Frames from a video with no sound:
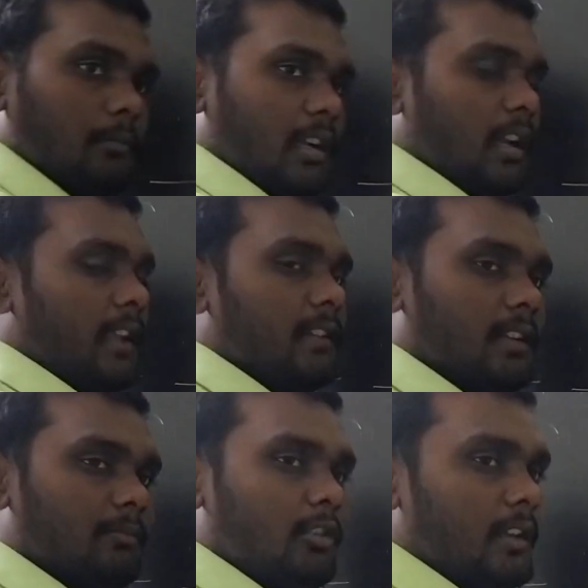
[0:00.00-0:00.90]
But in
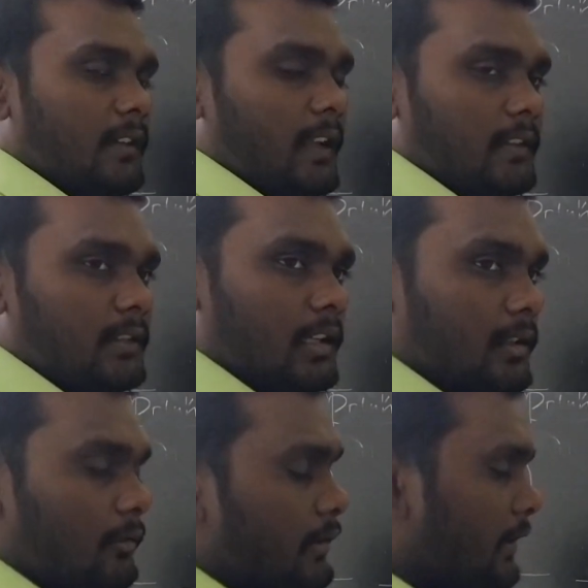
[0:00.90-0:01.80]
exam, what is asked,
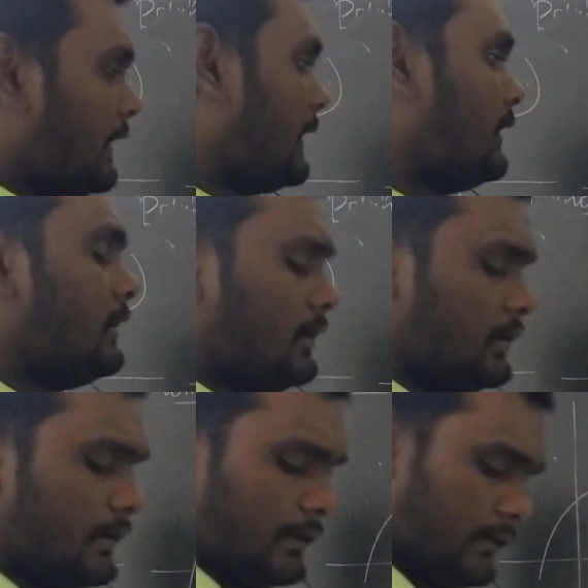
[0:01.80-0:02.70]
that alone you write, and
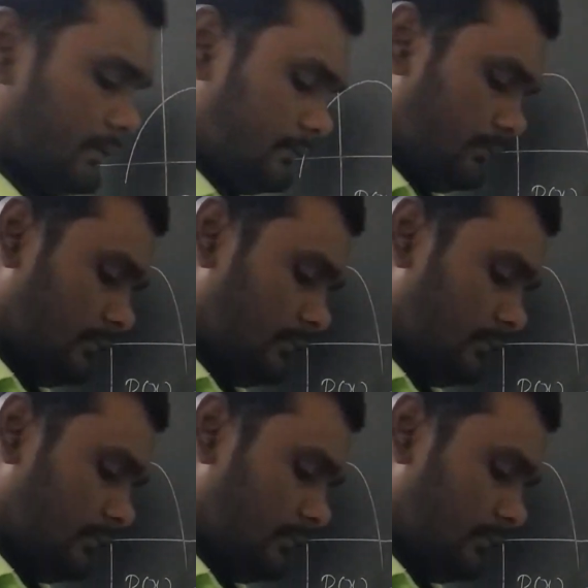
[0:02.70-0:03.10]
that is enough.